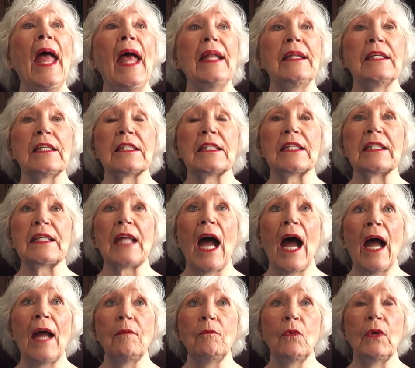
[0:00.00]
And as
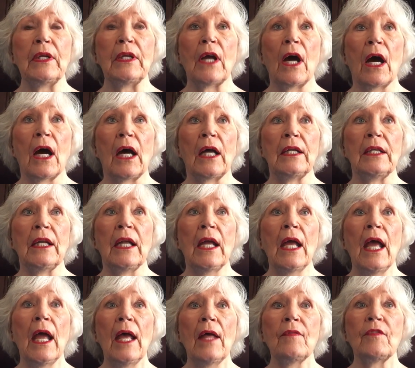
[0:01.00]
time went on,
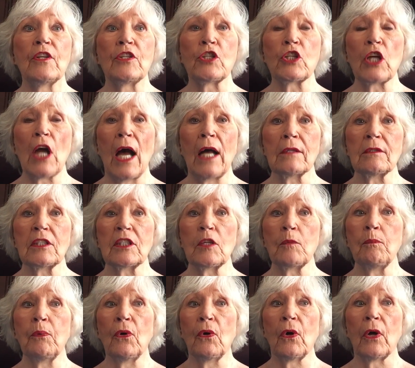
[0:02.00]
the child
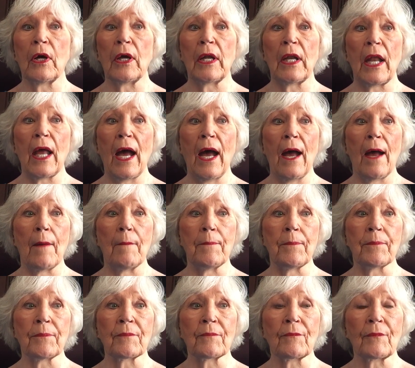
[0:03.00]
support
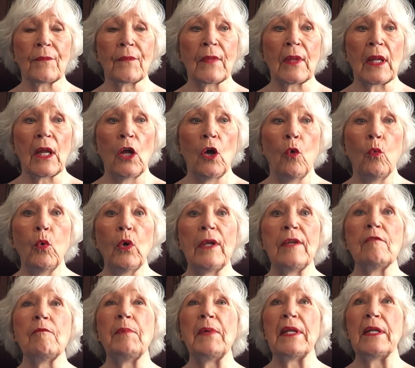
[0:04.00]

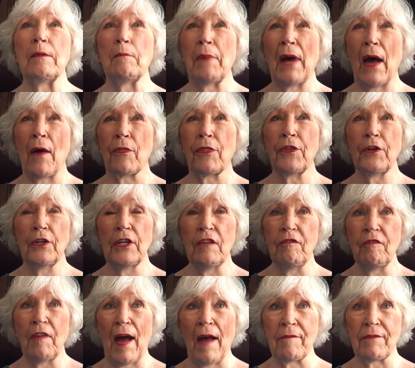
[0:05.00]
would have been about
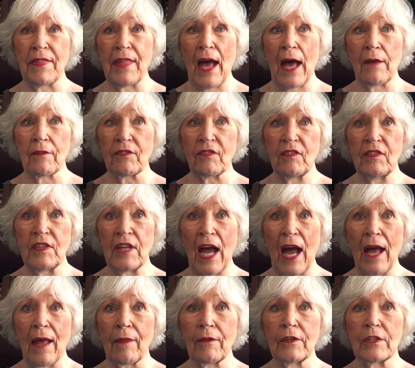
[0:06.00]

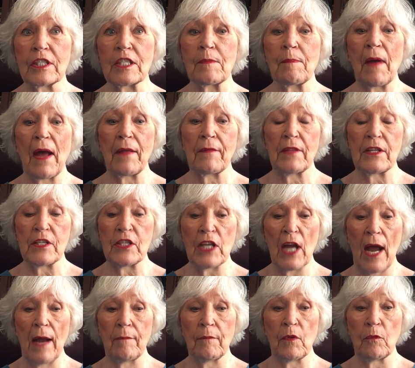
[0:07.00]
$35,000 by the
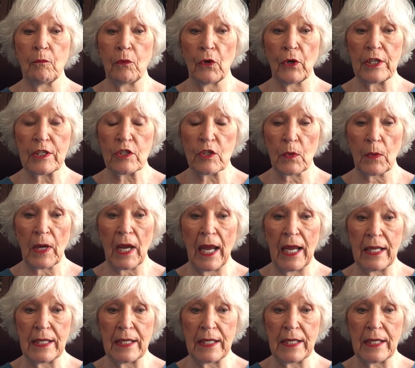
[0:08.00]
time the boys were